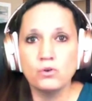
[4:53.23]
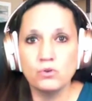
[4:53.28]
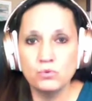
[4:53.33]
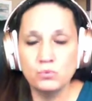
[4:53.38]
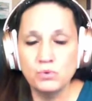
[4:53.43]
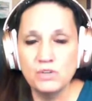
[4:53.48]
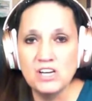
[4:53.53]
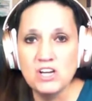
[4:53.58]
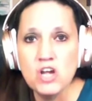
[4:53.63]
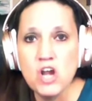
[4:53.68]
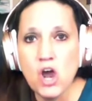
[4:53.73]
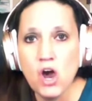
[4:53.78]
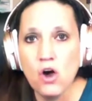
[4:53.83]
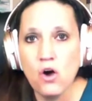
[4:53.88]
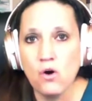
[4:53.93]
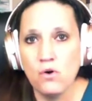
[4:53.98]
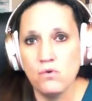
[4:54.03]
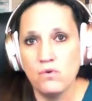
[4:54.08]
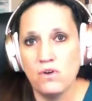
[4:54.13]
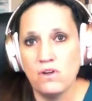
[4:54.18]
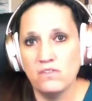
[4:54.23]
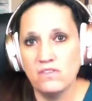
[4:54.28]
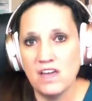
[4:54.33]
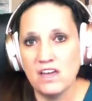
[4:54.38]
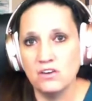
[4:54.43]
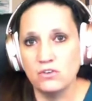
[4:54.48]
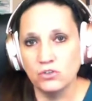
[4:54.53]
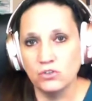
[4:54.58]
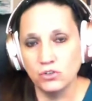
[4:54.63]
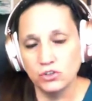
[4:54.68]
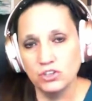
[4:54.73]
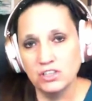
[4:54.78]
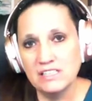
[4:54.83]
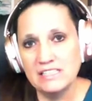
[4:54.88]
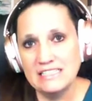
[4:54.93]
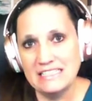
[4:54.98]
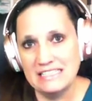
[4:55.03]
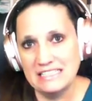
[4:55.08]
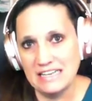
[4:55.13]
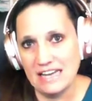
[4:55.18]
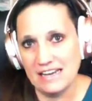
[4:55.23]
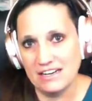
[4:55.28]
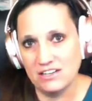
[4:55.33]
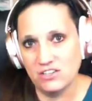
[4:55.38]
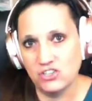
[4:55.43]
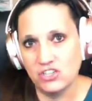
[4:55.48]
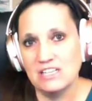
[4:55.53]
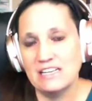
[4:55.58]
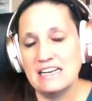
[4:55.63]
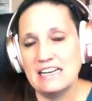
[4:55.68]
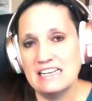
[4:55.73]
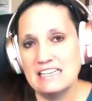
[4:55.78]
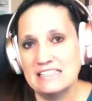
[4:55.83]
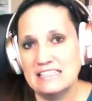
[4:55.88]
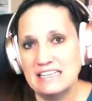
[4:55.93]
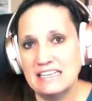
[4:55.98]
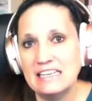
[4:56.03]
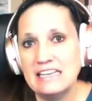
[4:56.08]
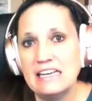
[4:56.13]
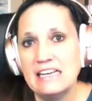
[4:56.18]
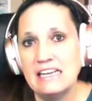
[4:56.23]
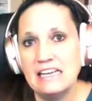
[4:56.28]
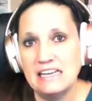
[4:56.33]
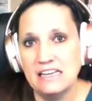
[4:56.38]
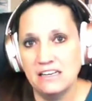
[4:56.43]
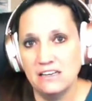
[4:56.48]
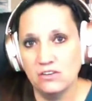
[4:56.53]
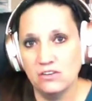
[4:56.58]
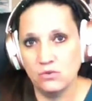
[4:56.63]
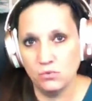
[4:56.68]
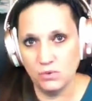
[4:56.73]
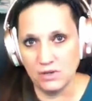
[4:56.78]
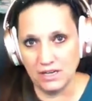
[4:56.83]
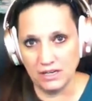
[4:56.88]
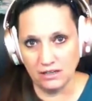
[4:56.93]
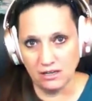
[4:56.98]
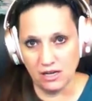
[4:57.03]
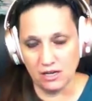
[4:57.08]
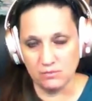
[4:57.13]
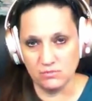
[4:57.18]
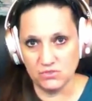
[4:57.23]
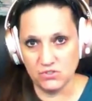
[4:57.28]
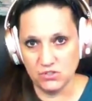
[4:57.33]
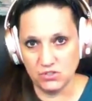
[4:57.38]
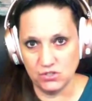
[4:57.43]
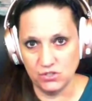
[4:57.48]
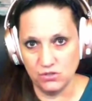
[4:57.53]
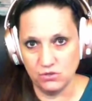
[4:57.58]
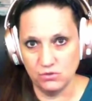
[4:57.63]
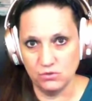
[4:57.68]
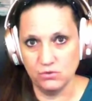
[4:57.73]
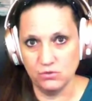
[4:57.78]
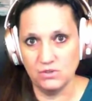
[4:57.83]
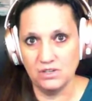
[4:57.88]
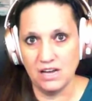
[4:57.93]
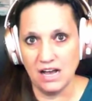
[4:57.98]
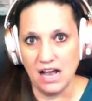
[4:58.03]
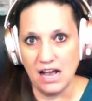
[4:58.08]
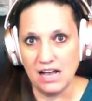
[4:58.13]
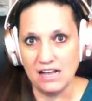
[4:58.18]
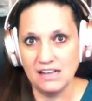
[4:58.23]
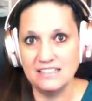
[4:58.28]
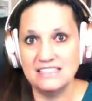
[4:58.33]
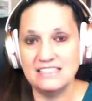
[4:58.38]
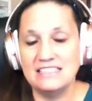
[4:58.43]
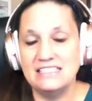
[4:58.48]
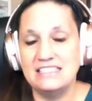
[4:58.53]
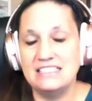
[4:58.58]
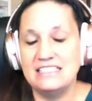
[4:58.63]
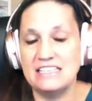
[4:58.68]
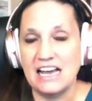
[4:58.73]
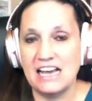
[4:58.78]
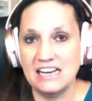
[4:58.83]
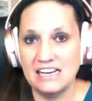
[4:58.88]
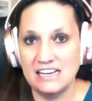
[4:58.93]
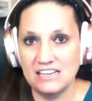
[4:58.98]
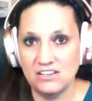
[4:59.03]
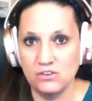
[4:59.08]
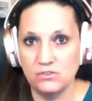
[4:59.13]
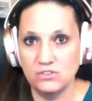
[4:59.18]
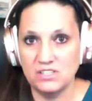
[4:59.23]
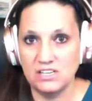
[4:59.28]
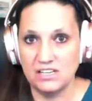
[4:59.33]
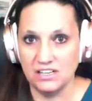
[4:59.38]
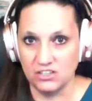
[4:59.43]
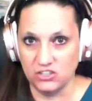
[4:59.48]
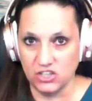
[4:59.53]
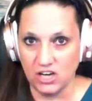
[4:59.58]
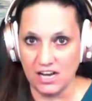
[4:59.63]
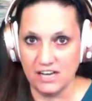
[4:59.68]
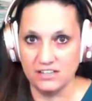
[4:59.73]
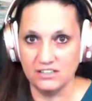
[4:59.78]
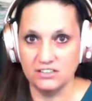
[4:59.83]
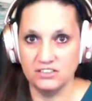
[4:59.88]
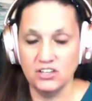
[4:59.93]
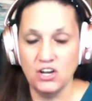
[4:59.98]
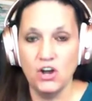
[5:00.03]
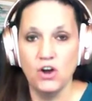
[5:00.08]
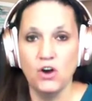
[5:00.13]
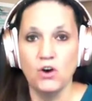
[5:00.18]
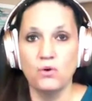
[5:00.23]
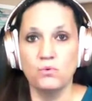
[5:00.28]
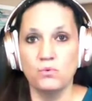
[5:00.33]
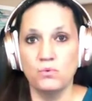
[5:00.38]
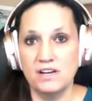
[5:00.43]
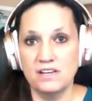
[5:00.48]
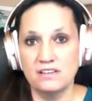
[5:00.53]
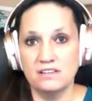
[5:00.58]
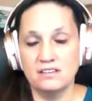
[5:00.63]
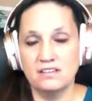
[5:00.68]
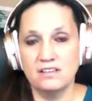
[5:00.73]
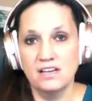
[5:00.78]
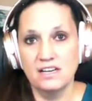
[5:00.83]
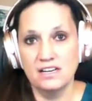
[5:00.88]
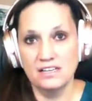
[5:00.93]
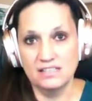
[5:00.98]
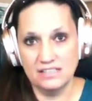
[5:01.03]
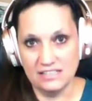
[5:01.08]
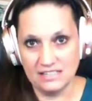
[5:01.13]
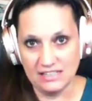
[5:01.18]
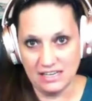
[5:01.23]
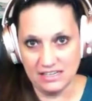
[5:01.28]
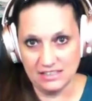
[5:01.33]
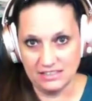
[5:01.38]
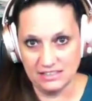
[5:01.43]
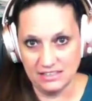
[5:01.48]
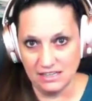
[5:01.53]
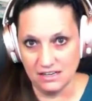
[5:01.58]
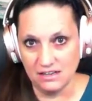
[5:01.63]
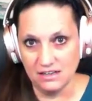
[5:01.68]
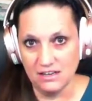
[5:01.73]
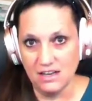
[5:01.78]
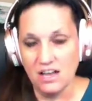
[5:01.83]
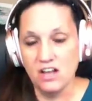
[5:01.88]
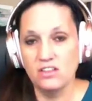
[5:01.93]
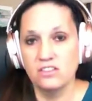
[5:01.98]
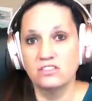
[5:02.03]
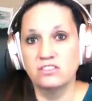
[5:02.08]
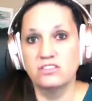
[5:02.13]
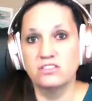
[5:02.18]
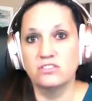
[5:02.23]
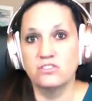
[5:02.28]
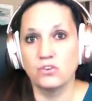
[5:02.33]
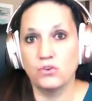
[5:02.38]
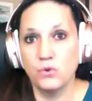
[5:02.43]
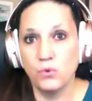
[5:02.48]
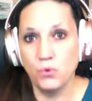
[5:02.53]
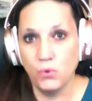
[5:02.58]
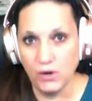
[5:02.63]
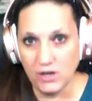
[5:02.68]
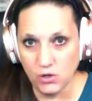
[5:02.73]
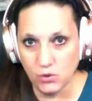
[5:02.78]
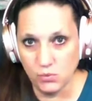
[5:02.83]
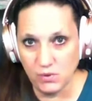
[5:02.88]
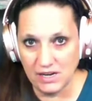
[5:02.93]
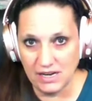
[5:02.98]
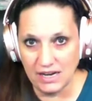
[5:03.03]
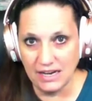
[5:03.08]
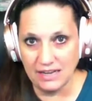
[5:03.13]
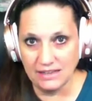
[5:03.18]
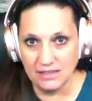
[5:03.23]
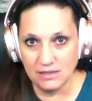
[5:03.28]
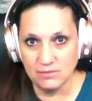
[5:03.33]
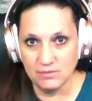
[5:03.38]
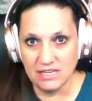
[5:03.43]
We know that early detection is key when it comes to diagnosing a child with dyslexia. The quicker we can get them